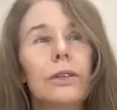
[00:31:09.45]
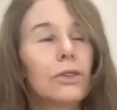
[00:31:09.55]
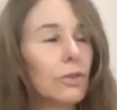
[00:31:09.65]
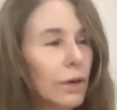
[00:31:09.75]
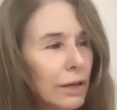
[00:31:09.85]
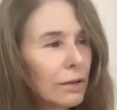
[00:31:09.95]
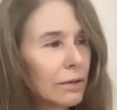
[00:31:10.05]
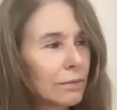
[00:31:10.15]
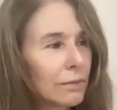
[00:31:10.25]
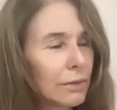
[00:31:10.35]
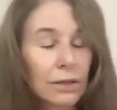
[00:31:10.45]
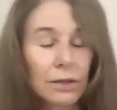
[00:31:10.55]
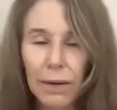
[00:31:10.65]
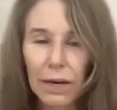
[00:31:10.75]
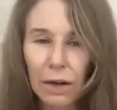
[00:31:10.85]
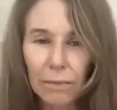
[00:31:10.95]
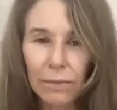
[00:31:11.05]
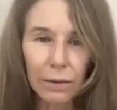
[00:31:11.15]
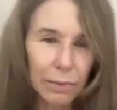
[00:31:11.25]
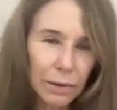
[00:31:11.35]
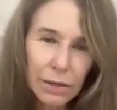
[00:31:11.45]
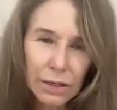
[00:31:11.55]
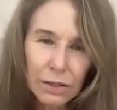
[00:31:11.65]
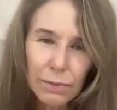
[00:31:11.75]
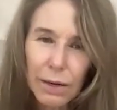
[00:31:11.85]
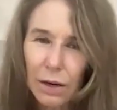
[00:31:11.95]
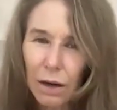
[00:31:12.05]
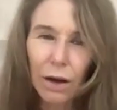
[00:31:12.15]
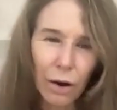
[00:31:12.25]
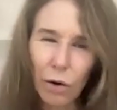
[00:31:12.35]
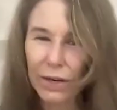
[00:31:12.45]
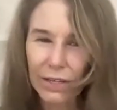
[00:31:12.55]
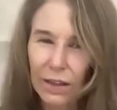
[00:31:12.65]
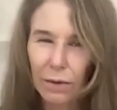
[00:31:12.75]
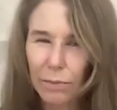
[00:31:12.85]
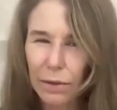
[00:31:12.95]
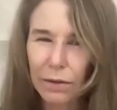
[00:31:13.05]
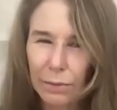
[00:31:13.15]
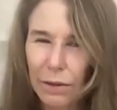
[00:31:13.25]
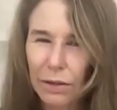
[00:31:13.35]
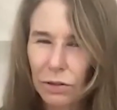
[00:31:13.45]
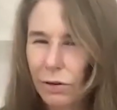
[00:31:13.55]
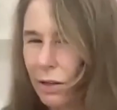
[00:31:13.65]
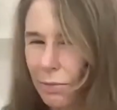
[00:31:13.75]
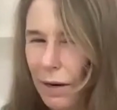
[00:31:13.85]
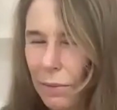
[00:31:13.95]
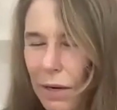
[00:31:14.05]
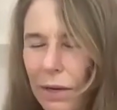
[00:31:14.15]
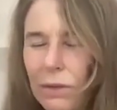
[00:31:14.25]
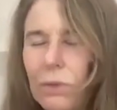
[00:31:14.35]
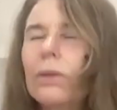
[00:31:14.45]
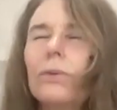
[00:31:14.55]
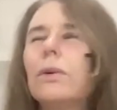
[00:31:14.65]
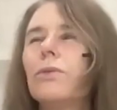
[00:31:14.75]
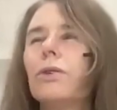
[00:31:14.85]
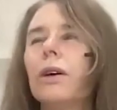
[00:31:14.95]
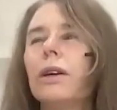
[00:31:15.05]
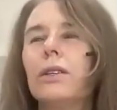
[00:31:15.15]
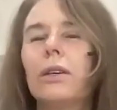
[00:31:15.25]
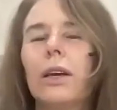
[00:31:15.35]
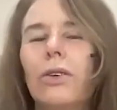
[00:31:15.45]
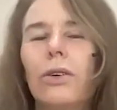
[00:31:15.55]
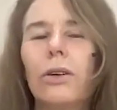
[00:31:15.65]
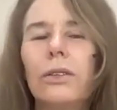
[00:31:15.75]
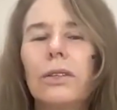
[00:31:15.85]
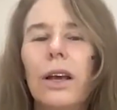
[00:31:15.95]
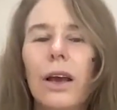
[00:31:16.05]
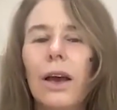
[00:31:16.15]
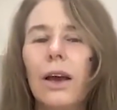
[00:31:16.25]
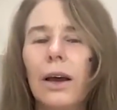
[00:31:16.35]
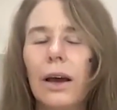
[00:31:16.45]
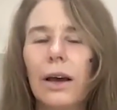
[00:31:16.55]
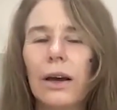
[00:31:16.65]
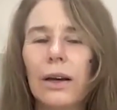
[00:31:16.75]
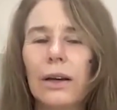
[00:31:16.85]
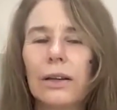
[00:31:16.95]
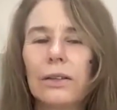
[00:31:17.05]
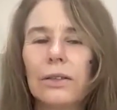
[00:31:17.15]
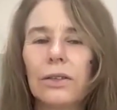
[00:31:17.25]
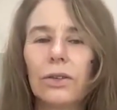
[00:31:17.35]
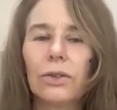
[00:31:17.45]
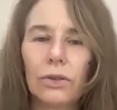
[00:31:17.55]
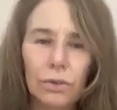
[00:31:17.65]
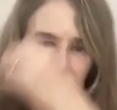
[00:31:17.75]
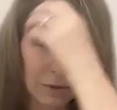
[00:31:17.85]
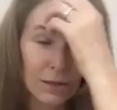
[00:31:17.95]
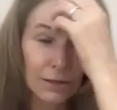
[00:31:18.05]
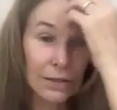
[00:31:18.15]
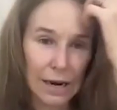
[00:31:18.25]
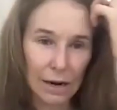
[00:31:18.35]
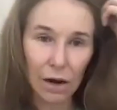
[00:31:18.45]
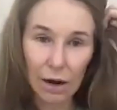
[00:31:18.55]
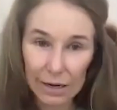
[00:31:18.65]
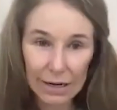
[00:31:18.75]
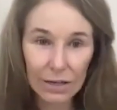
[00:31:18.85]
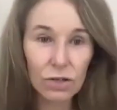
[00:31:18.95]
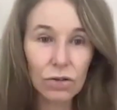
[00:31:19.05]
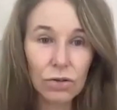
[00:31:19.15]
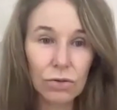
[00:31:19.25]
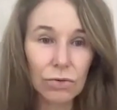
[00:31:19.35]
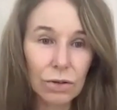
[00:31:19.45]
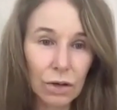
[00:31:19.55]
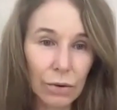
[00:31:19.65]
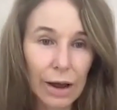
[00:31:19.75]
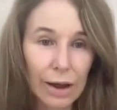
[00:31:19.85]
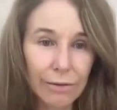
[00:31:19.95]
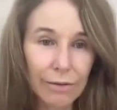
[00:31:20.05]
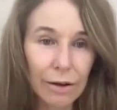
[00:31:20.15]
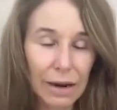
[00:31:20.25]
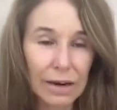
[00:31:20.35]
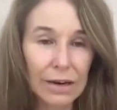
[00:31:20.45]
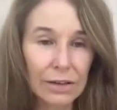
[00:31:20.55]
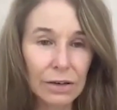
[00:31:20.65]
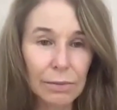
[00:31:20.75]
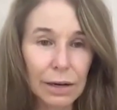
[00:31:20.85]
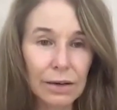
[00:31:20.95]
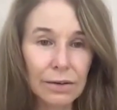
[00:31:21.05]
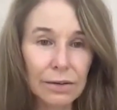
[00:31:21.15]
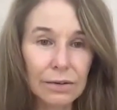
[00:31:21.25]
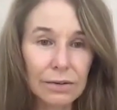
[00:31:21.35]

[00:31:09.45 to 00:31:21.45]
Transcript: the strength to speak up, the ability to speak up. I always had the ability, but the strength maybe is what I'm trying to get across, to say, I need to go and have a magnesium bath.